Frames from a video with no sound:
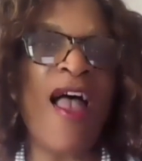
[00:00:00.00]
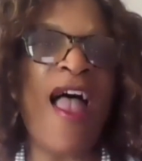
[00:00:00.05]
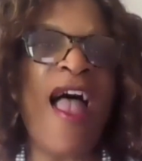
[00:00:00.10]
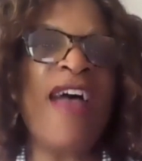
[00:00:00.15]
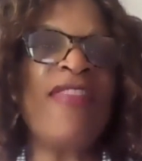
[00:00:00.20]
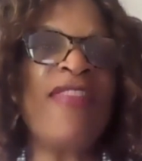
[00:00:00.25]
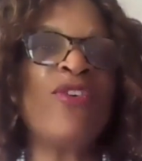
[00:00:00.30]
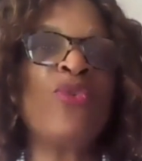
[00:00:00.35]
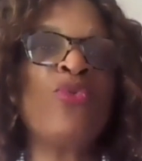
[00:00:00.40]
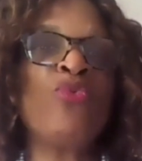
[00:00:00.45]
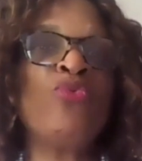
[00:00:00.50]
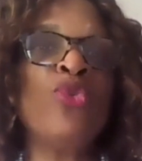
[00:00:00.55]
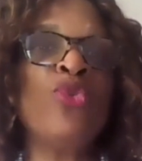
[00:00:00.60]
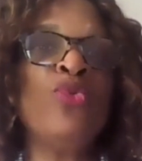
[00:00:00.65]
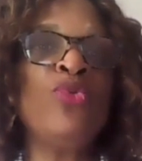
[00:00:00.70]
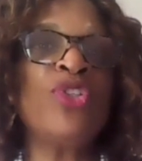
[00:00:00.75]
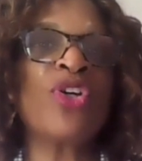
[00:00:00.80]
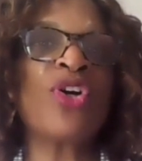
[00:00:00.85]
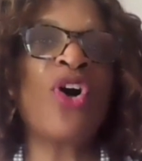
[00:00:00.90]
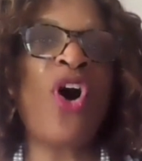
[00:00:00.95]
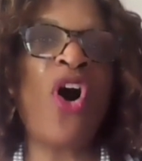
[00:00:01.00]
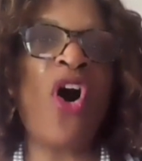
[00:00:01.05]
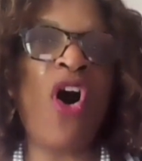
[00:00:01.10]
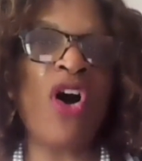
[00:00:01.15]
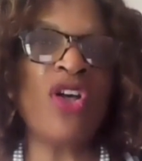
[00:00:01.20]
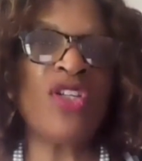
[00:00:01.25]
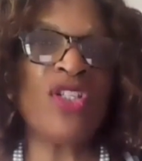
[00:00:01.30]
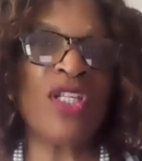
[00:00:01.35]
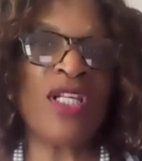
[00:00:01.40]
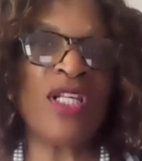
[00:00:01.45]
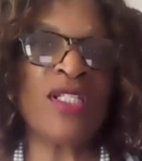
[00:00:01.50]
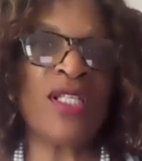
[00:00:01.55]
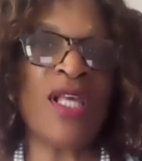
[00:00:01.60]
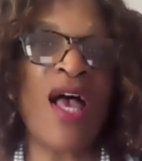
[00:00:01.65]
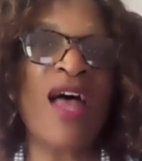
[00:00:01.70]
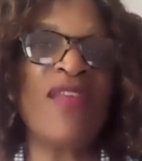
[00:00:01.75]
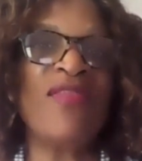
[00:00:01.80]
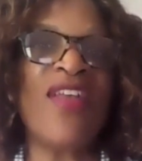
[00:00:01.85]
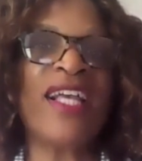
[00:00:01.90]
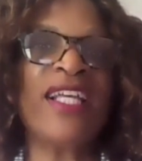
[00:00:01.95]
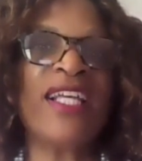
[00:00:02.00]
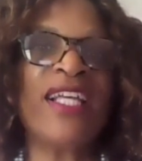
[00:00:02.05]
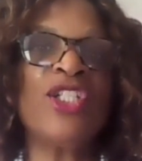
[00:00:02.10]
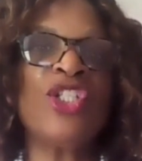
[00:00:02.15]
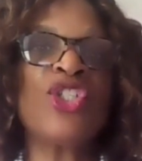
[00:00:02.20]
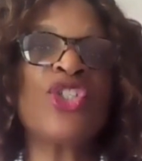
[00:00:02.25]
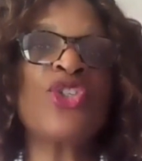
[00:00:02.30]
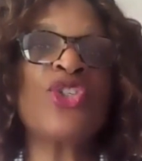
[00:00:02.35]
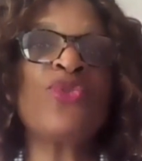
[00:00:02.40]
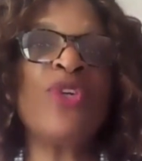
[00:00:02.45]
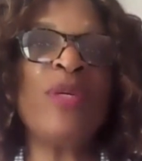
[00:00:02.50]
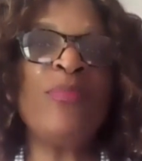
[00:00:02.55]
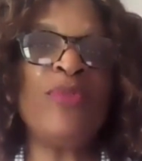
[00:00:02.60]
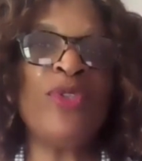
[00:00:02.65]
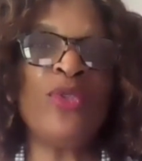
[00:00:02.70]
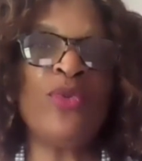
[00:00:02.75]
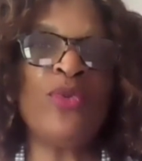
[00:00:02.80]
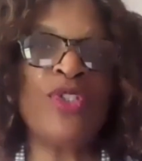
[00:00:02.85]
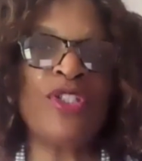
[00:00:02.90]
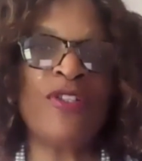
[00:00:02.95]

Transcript: and the root causes that contribute